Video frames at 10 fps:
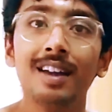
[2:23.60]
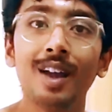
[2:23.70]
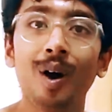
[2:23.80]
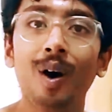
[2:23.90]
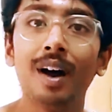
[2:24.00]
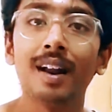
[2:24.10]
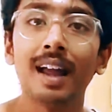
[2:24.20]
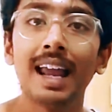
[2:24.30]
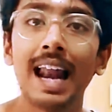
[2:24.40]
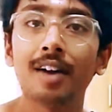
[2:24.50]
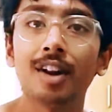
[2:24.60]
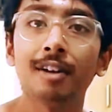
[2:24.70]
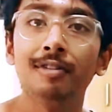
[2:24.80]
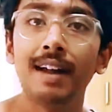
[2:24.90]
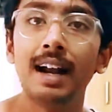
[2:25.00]
your
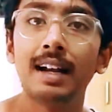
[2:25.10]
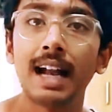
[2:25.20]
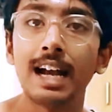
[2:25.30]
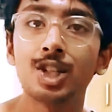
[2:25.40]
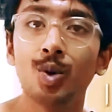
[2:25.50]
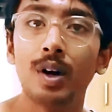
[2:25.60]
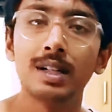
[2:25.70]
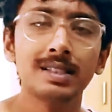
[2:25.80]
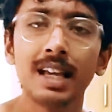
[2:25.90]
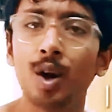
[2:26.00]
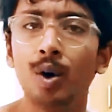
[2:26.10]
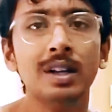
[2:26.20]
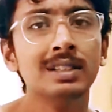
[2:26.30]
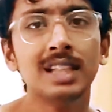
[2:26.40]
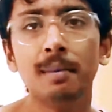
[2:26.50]
electric field tends towards
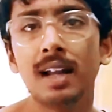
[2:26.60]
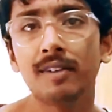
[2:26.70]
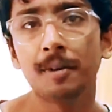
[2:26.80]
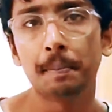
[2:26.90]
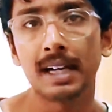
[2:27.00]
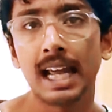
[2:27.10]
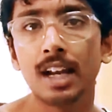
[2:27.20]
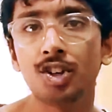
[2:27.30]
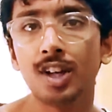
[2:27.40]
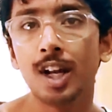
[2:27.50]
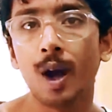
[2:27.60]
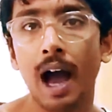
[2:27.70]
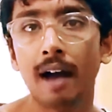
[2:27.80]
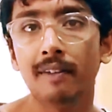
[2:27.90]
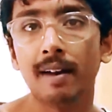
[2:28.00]
0. Similar for potential, you
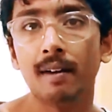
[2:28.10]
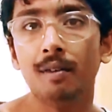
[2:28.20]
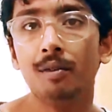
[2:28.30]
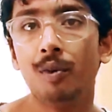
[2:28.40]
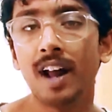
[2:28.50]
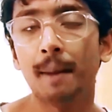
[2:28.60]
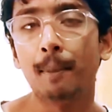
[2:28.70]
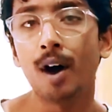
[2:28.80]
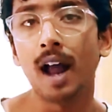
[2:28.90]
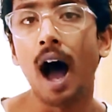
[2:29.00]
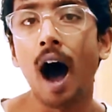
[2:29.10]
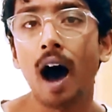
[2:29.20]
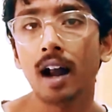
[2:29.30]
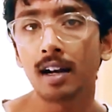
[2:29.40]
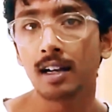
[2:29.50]
have an 1 upon
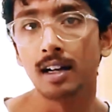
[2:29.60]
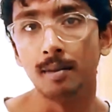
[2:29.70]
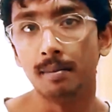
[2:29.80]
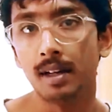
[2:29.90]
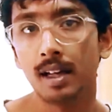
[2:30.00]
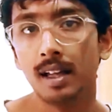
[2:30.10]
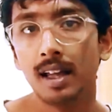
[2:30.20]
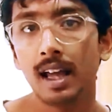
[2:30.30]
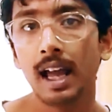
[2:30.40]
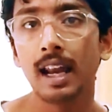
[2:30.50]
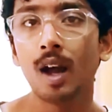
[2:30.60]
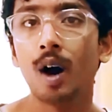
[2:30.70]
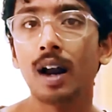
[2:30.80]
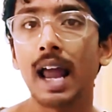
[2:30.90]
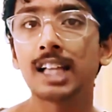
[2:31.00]
r term in
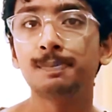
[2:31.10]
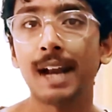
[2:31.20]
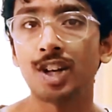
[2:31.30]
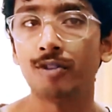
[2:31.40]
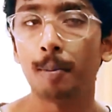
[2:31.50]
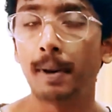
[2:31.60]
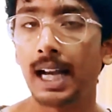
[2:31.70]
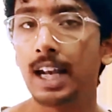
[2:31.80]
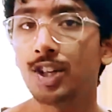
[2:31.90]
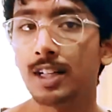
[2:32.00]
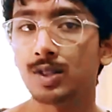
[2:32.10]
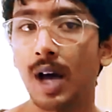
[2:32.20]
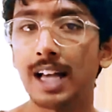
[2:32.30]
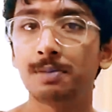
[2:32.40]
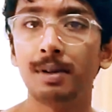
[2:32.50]
your expression for potential. So
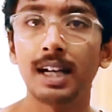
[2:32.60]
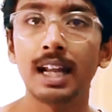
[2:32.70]
as if